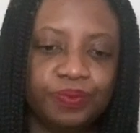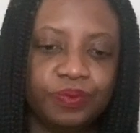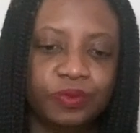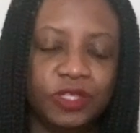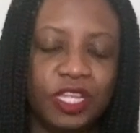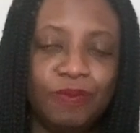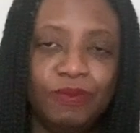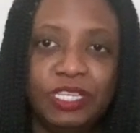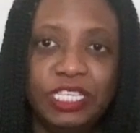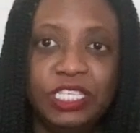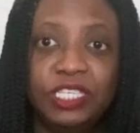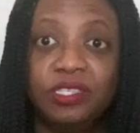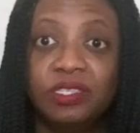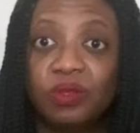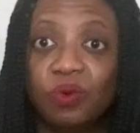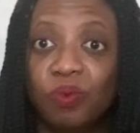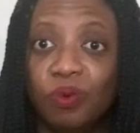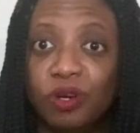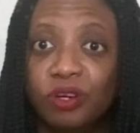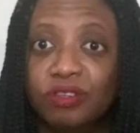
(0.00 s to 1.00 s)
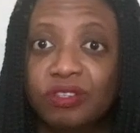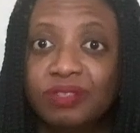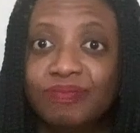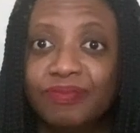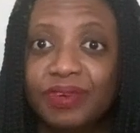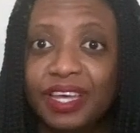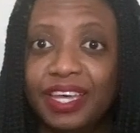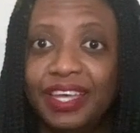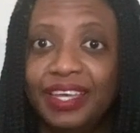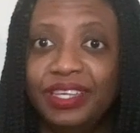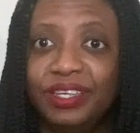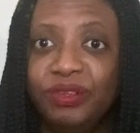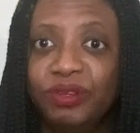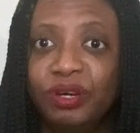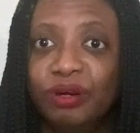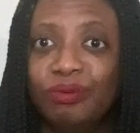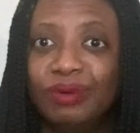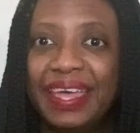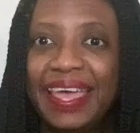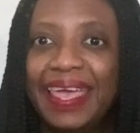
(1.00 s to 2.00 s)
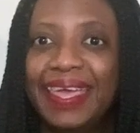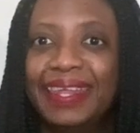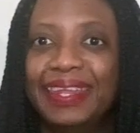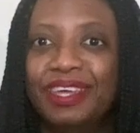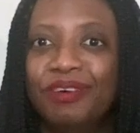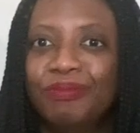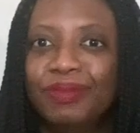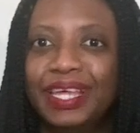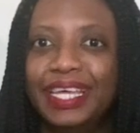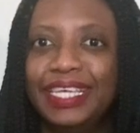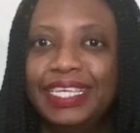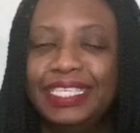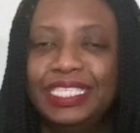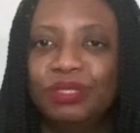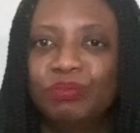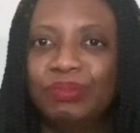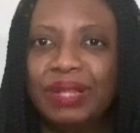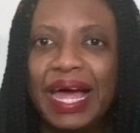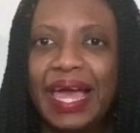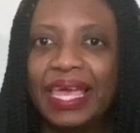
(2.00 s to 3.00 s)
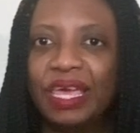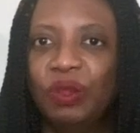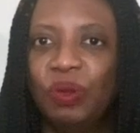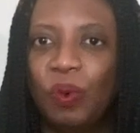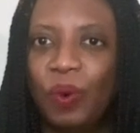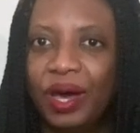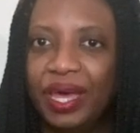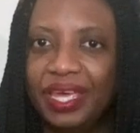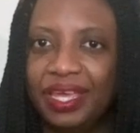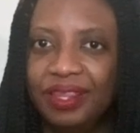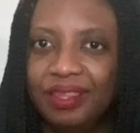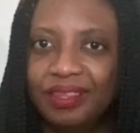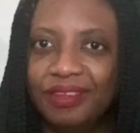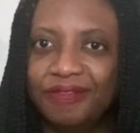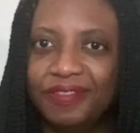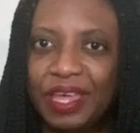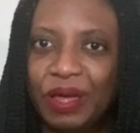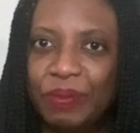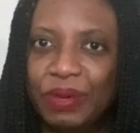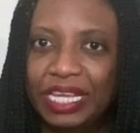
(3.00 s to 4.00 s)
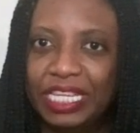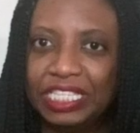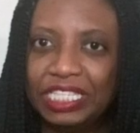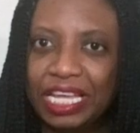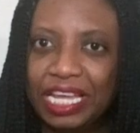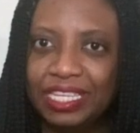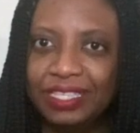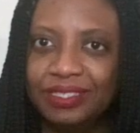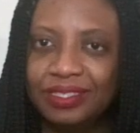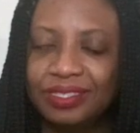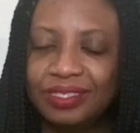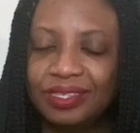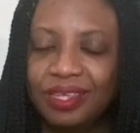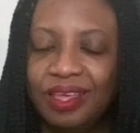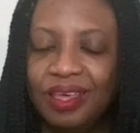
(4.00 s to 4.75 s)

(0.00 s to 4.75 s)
mean, he's the worst, but you don't hate him like he's black and white, if that makes sense.